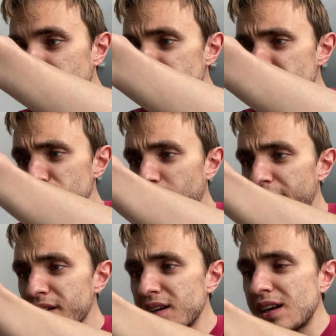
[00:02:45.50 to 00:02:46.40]
Sweet.
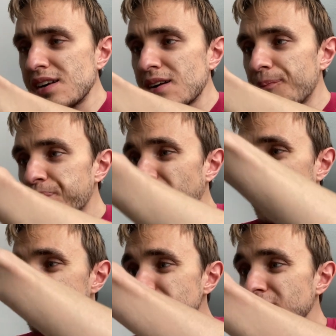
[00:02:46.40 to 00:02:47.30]

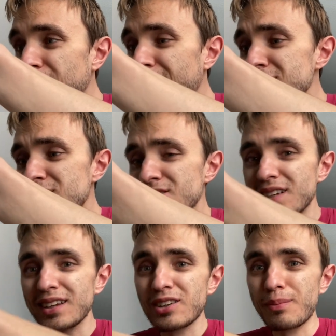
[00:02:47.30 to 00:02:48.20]
I guess there's a
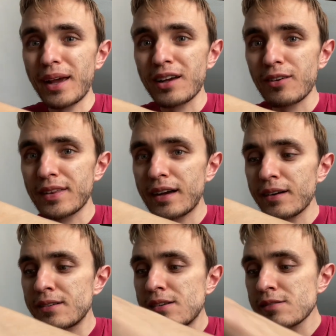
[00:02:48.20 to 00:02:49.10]
little mango in there.
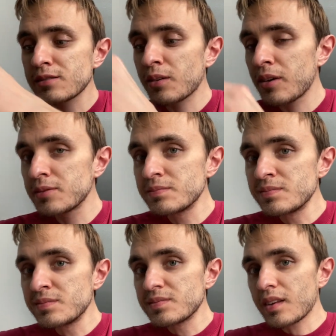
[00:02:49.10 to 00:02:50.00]

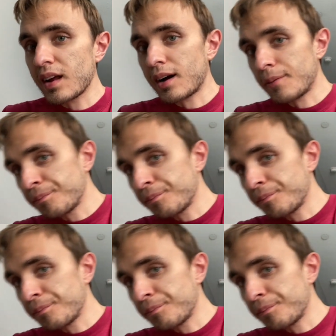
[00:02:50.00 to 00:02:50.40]
Um,